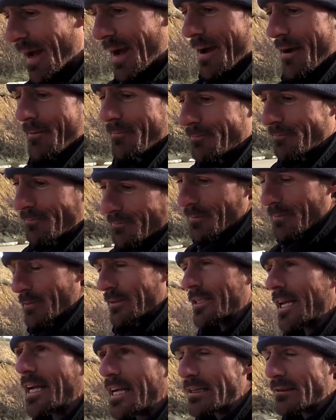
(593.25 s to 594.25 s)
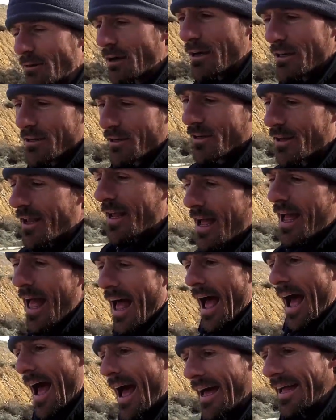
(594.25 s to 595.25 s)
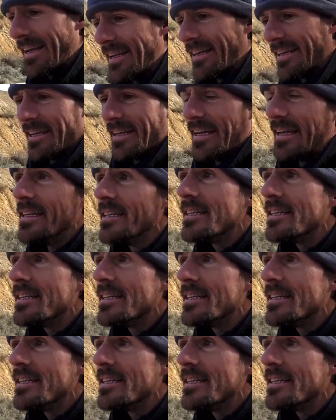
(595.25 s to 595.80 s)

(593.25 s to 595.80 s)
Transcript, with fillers: uh, we were staying Granja um,